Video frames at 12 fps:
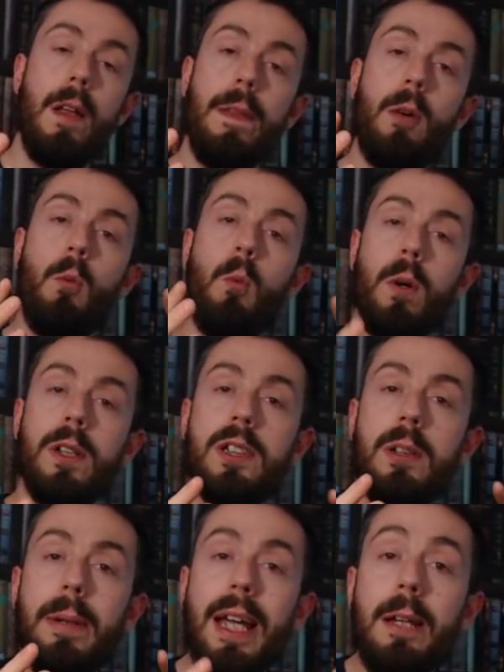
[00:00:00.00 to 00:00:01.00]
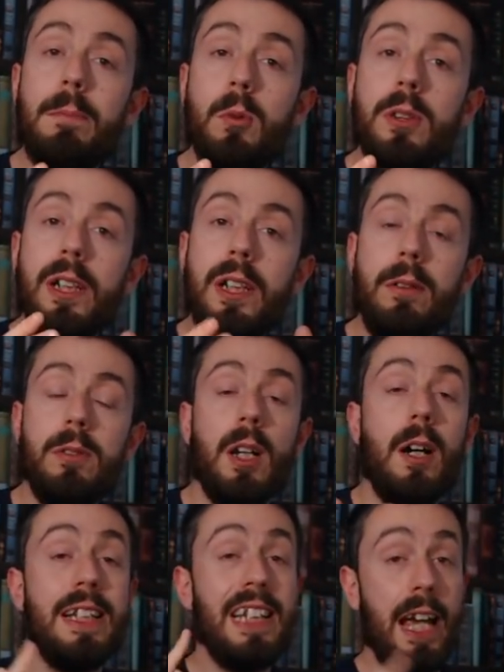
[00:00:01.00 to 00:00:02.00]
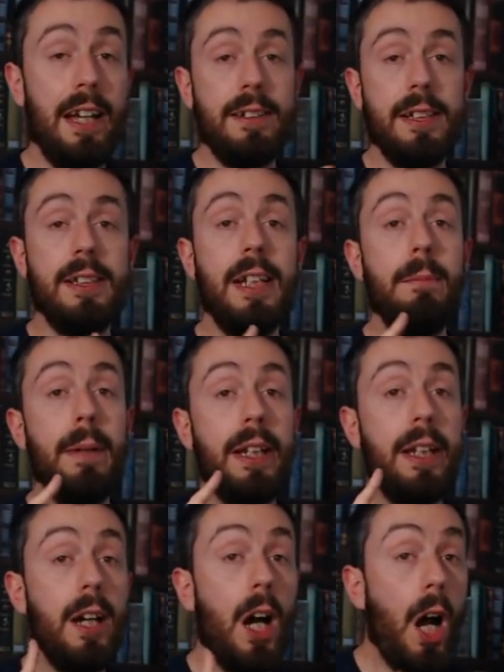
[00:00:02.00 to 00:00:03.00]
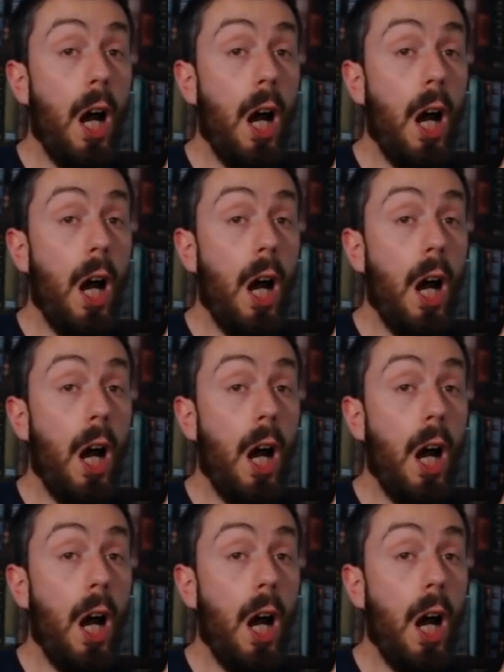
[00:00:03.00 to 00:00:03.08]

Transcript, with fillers: that want to be able to utilise S S D media